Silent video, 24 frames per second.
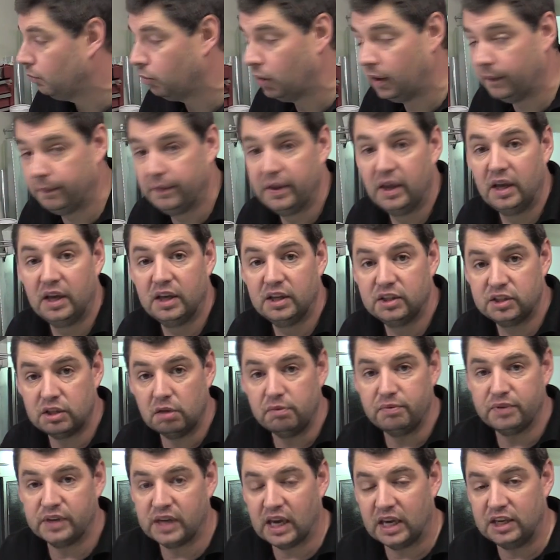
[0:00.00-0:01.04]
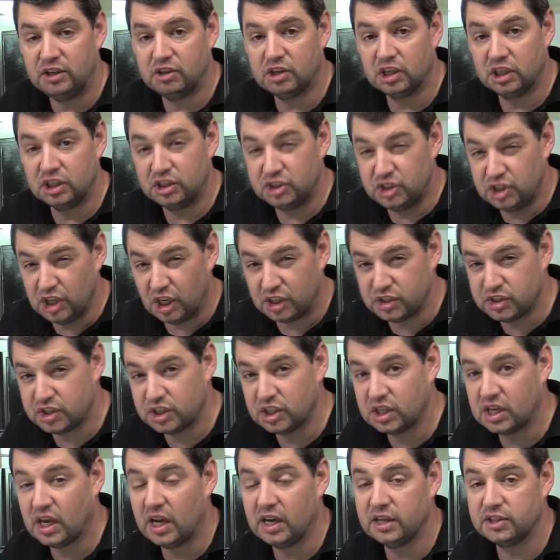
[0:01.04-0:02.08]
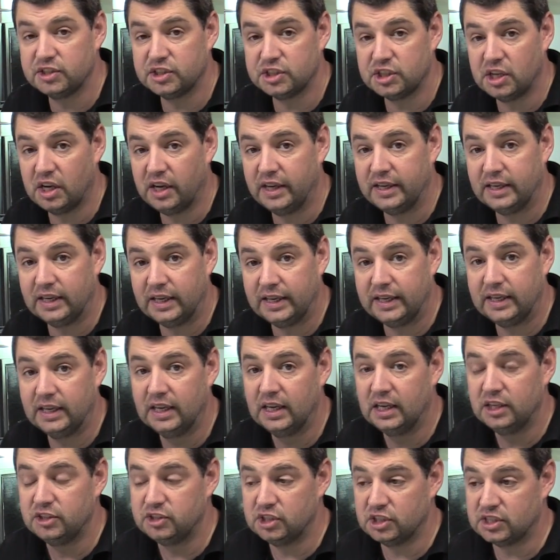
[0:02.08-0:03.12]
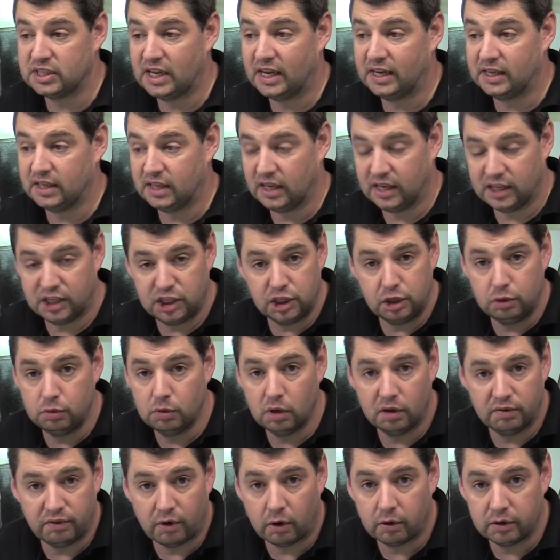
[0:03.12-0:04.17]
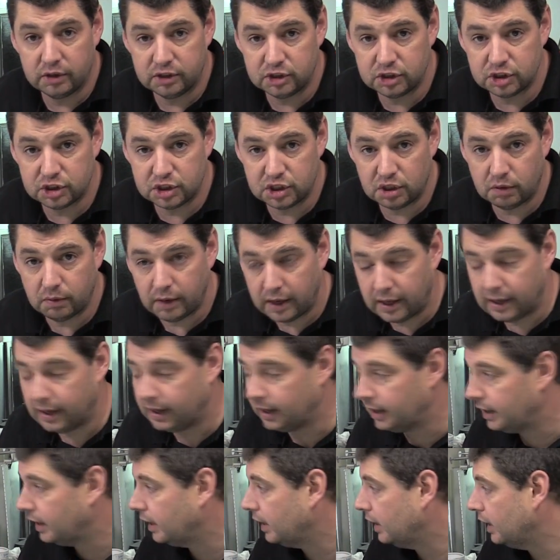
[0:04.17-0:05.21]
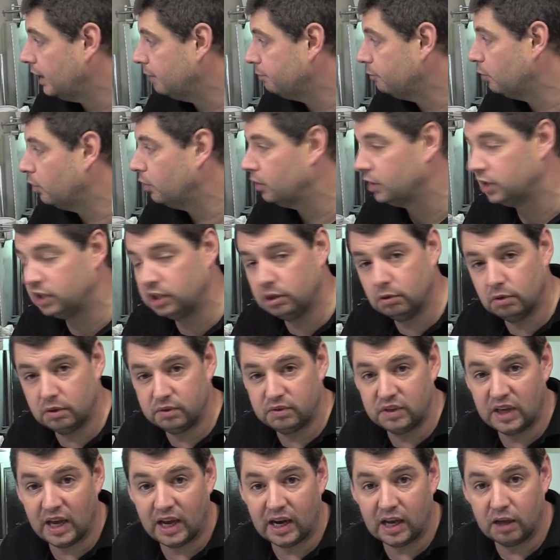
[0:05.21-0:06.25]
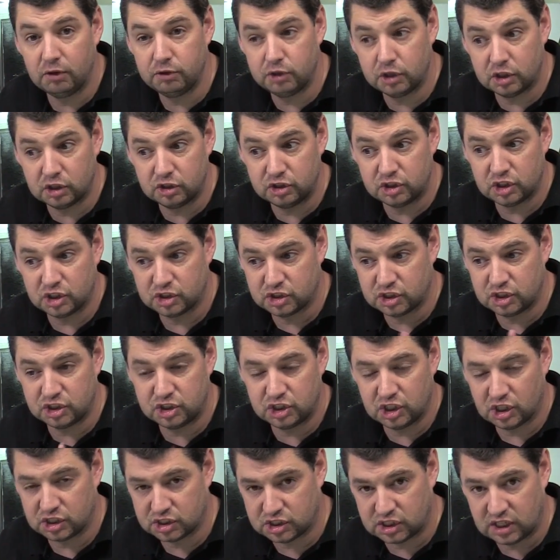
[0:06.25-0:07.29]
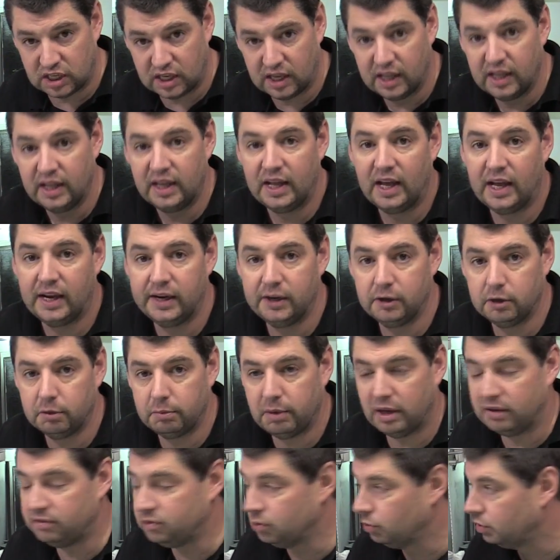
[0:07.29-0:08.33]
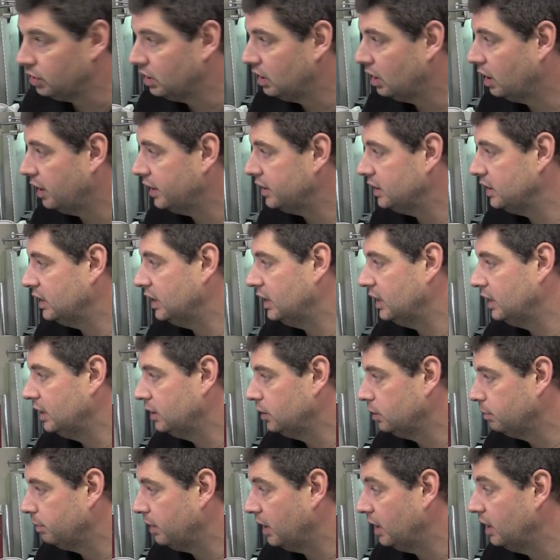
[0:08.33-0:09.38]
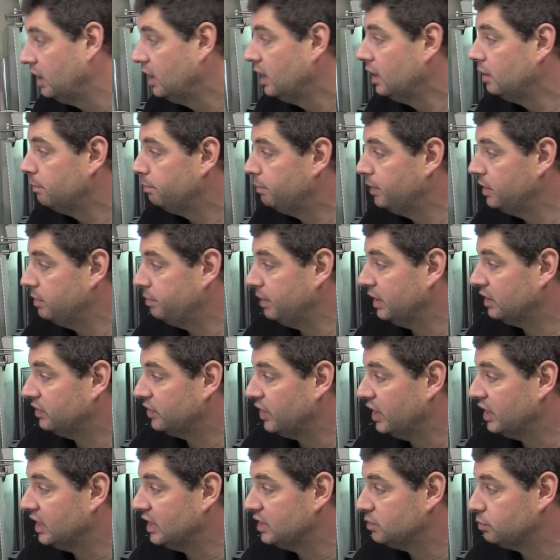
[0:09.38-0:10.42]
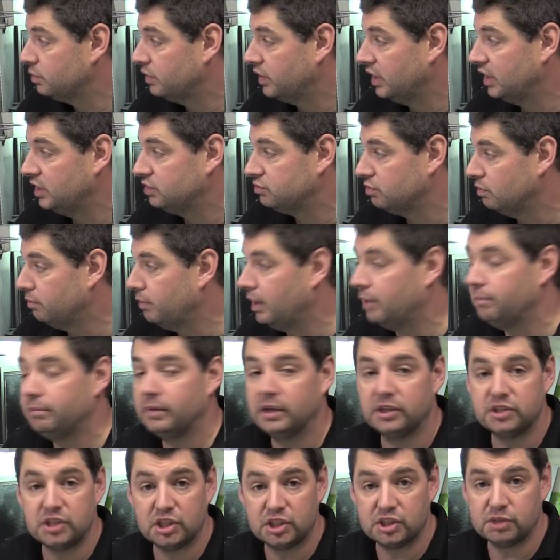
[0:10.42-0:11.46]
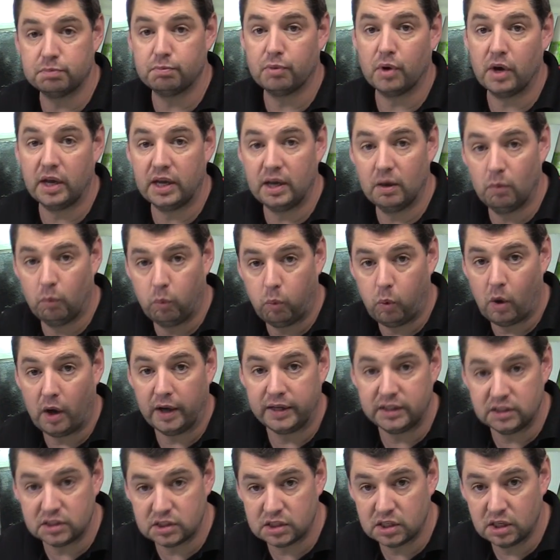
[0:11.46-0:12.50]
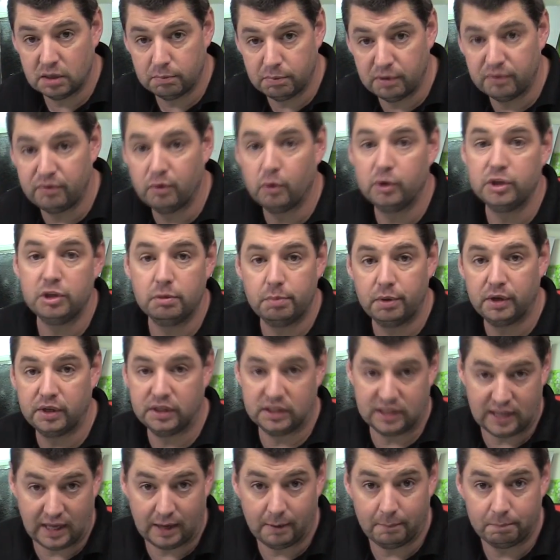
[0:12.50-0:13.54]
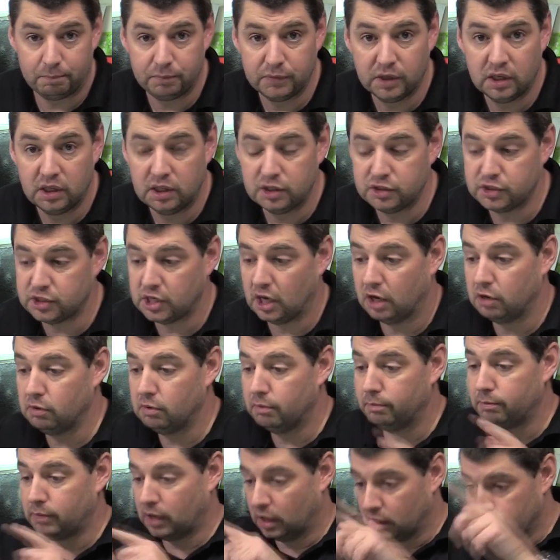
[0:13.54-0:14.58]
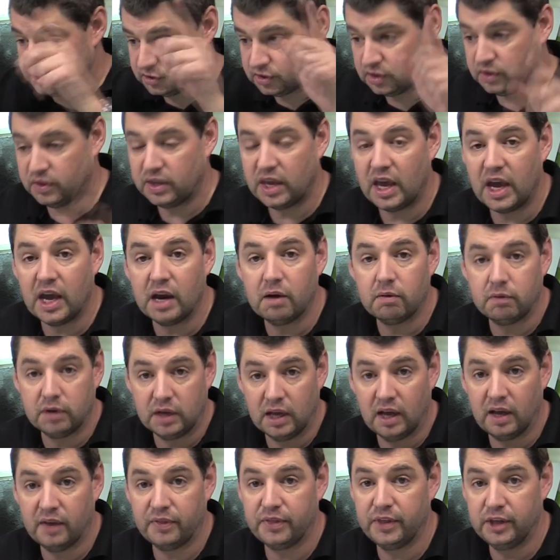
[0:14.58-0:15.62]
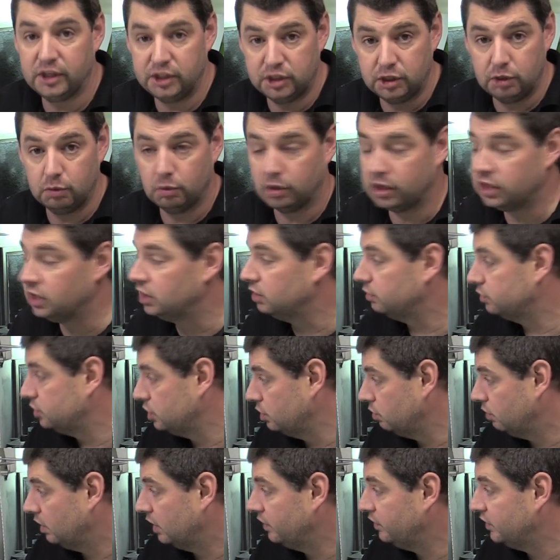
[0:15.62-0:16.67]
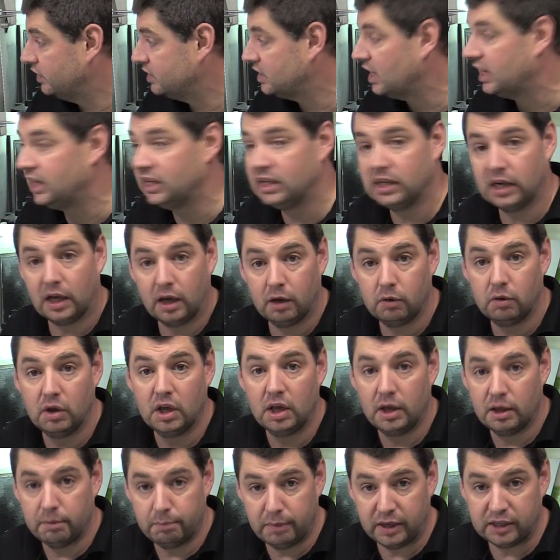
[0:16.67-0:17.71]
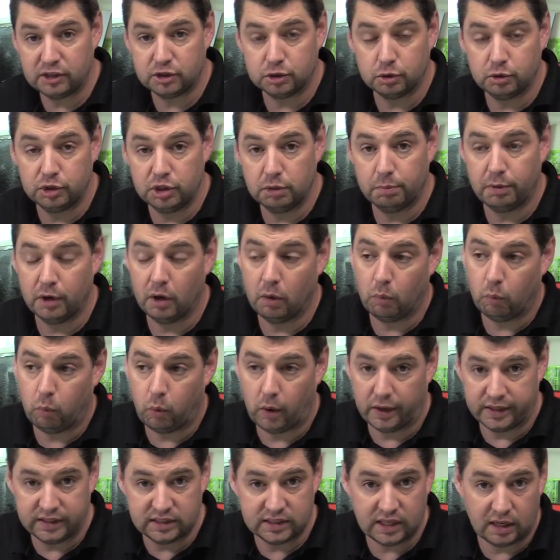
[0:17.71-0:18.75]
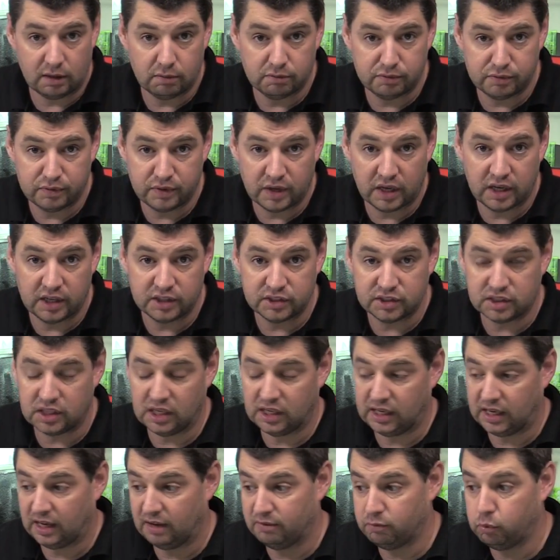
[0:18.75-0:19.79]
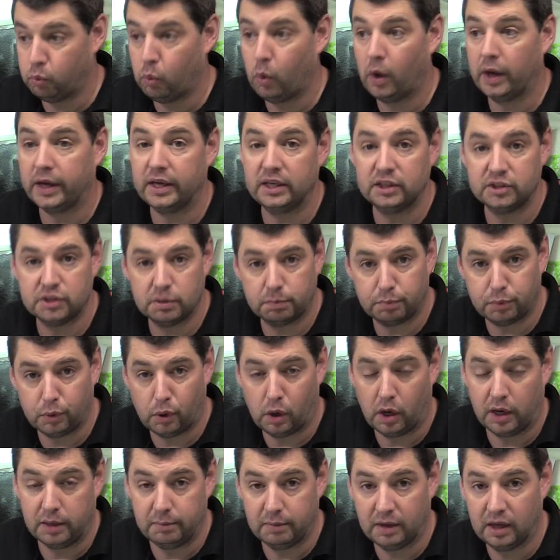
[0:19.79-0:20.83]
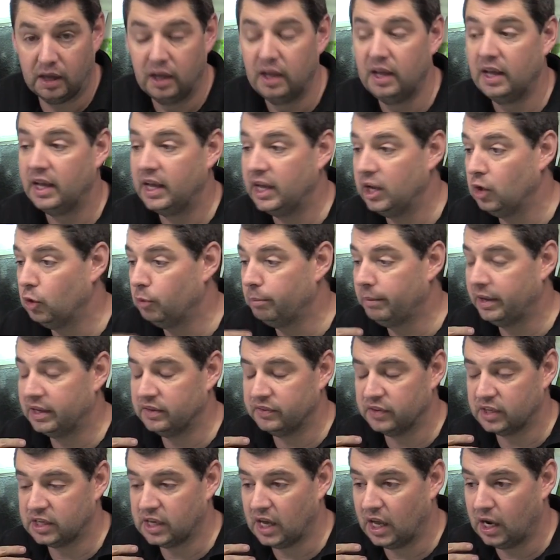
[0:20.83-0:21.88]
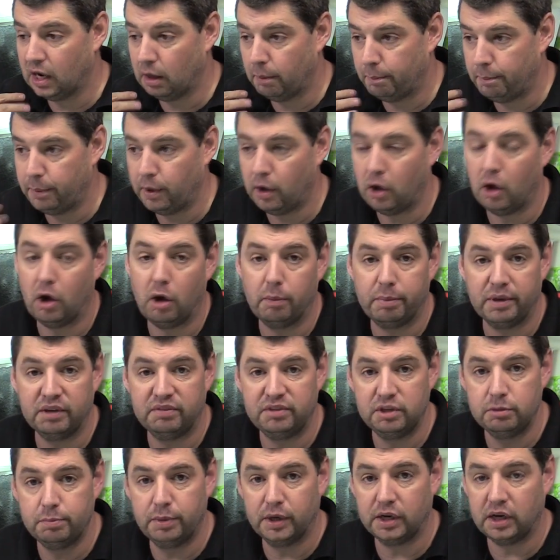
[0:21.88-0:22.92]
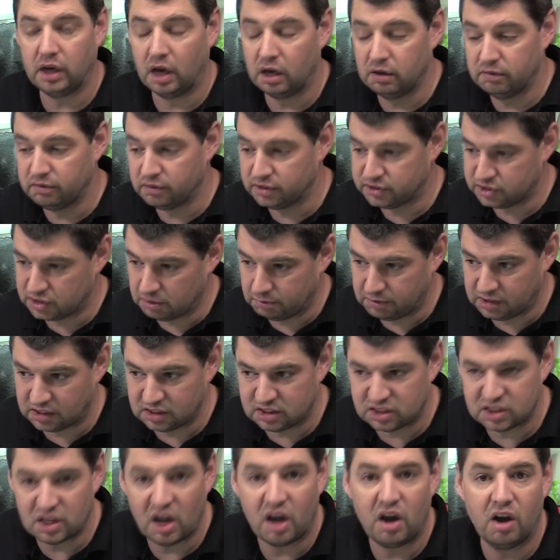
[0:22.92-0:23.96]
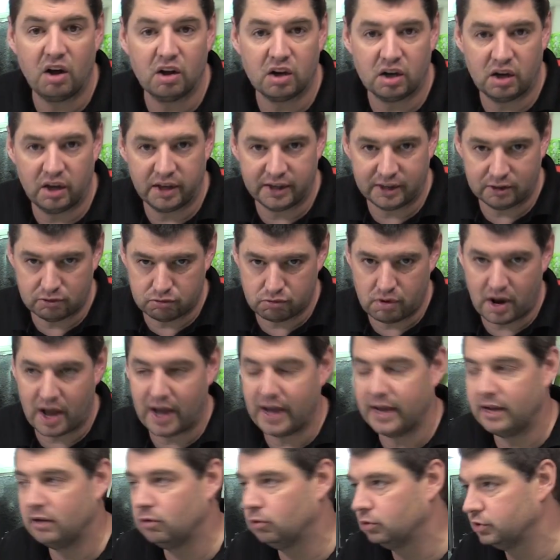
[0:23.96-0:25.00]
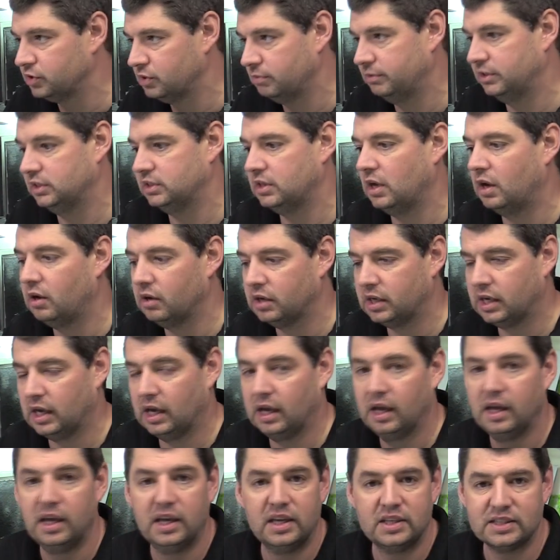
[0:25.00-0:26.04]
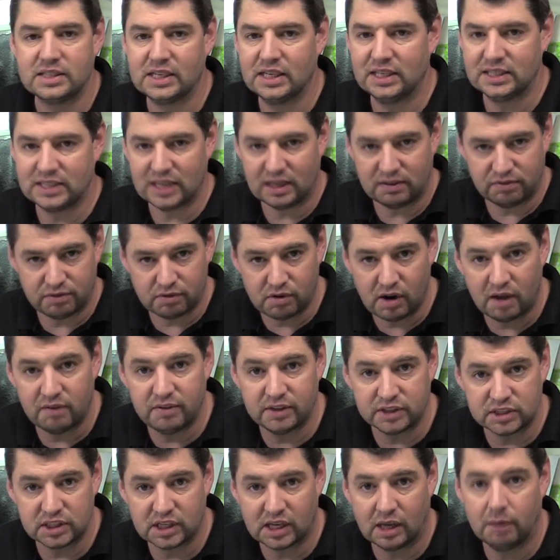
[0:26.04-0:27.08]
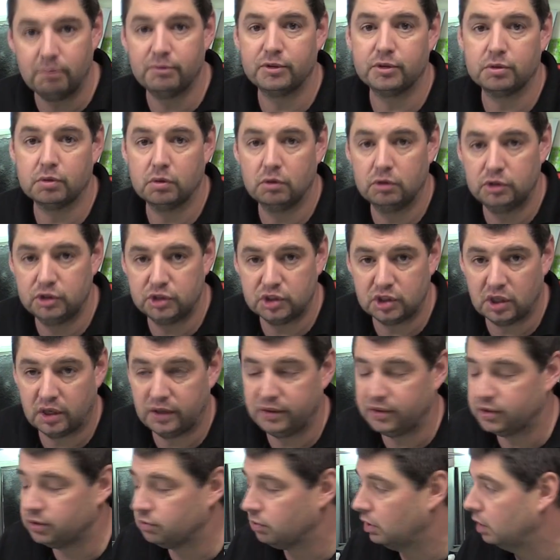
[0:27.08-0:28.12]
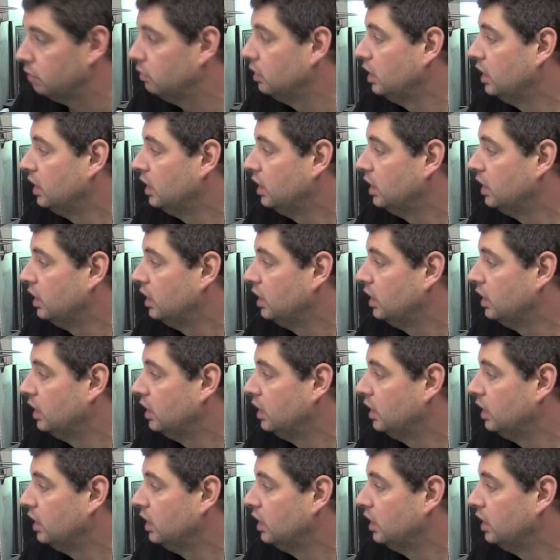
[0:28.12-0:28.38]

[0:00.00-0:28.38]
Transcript: one. Don't forget you can adjust the colour slightly, just add a hue of orange to it, um, or a hue of yellow, you can just adjust it a little bit if you want to lighten it a little bit. But the big thing is with these, remember to spray it white before you put it down. So mask the area that you were going to do in the day glow. Make sure you put white down first and have white as a primer. It'll make the color pop. If you put it over something dark like gray or something darker, it's going to take forever to come through and shine through.